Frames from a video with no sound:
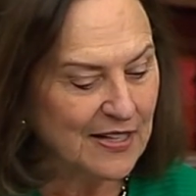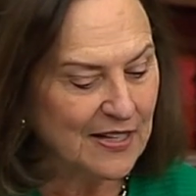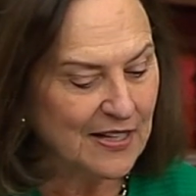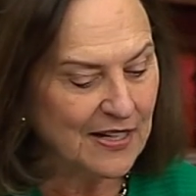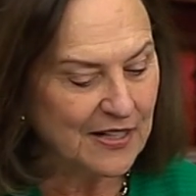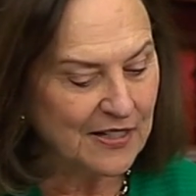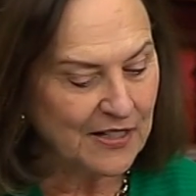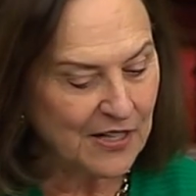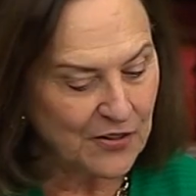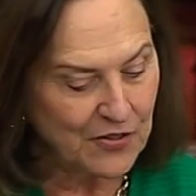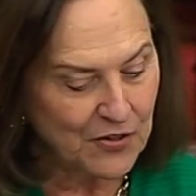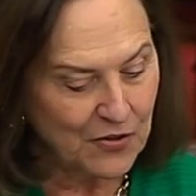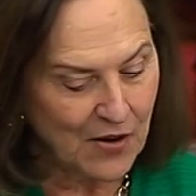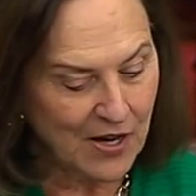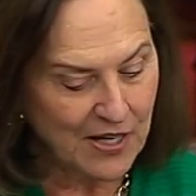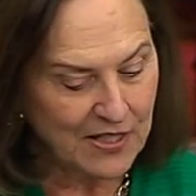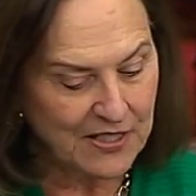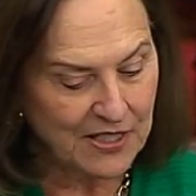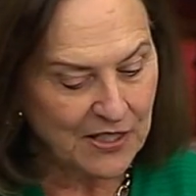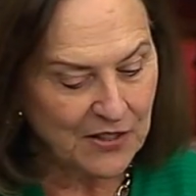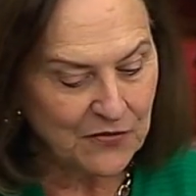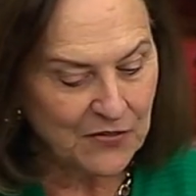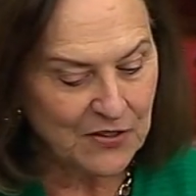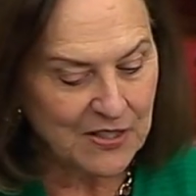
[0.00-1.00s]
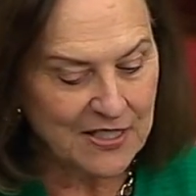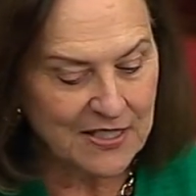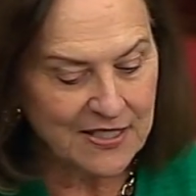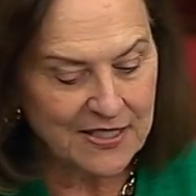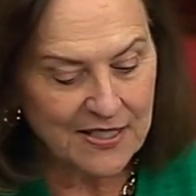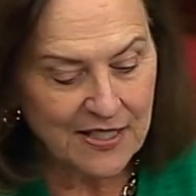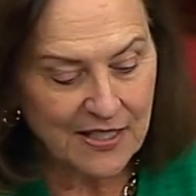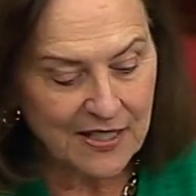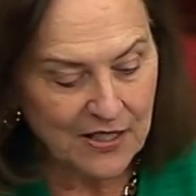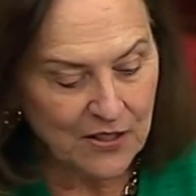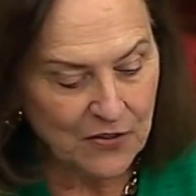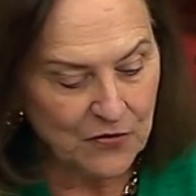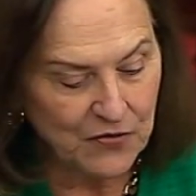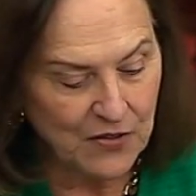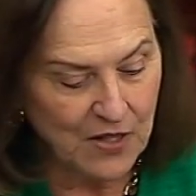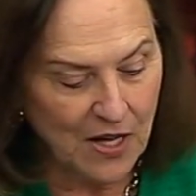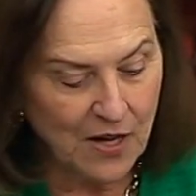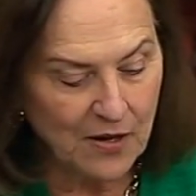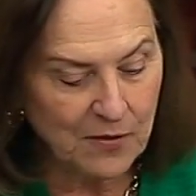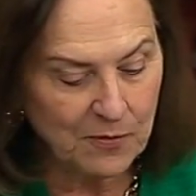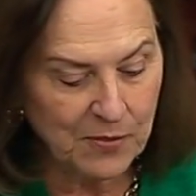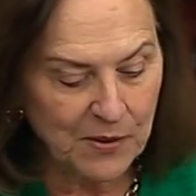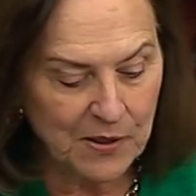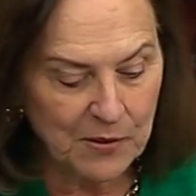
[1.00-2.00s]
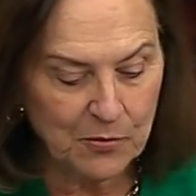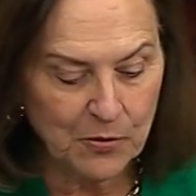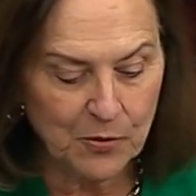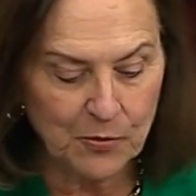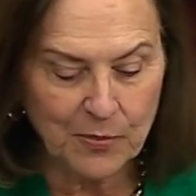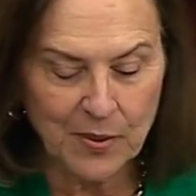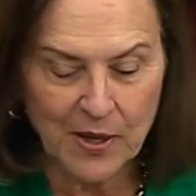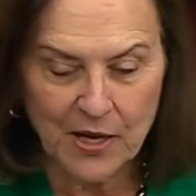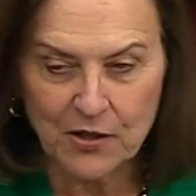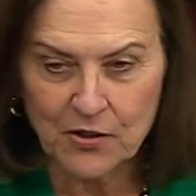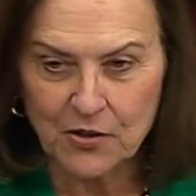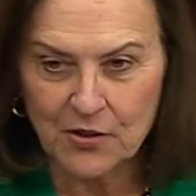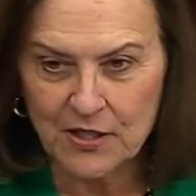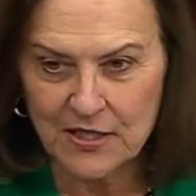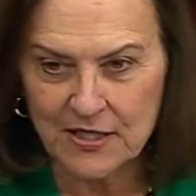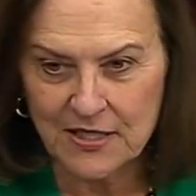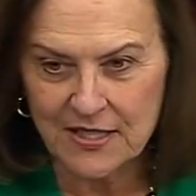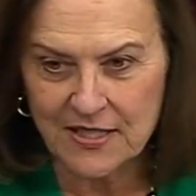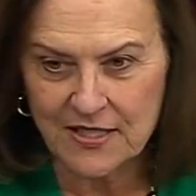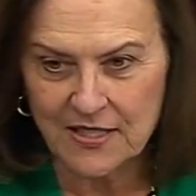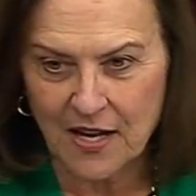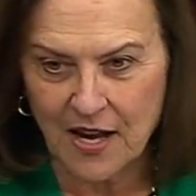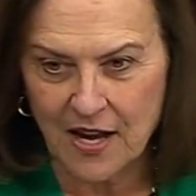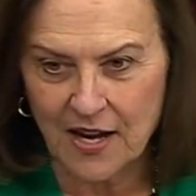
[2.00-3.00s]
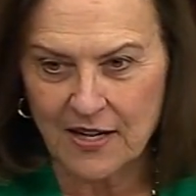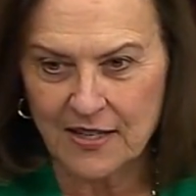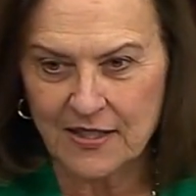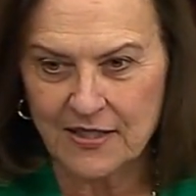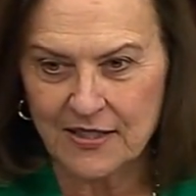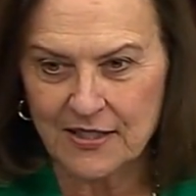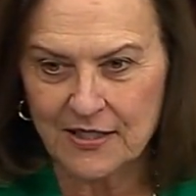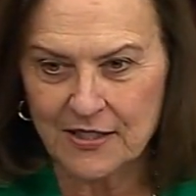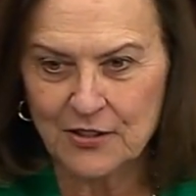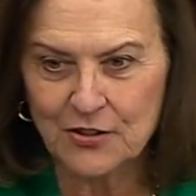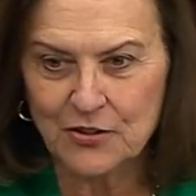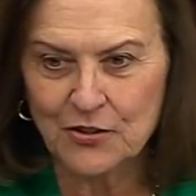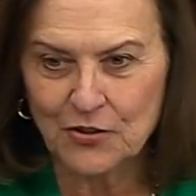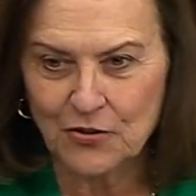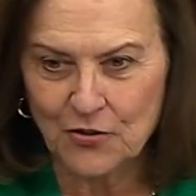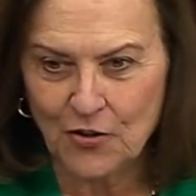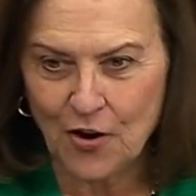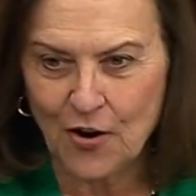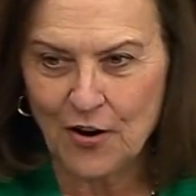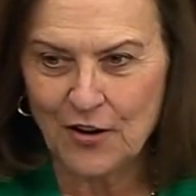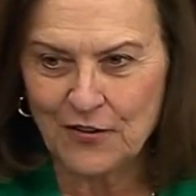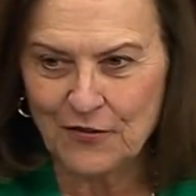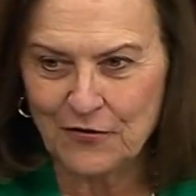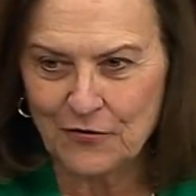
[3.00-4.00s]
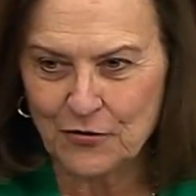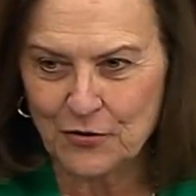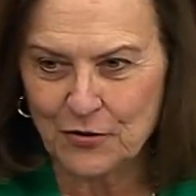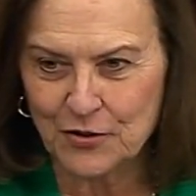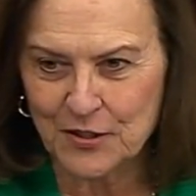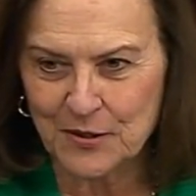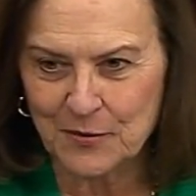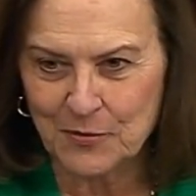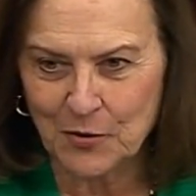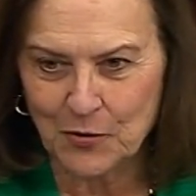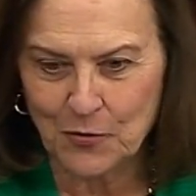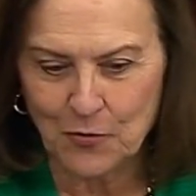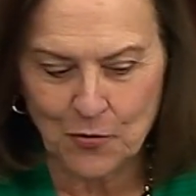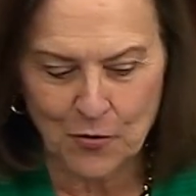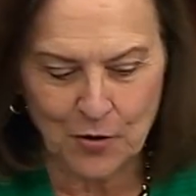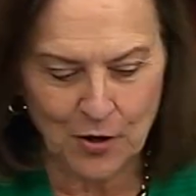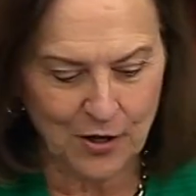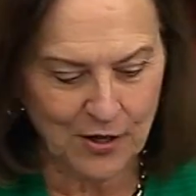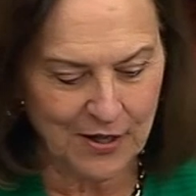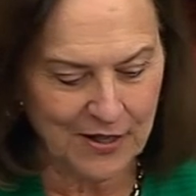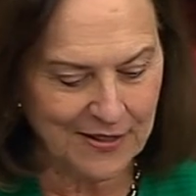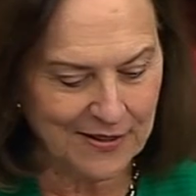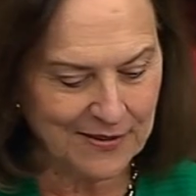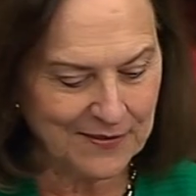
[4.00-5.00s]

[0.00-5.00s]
and other activities that give young people better insight into law enforcement work.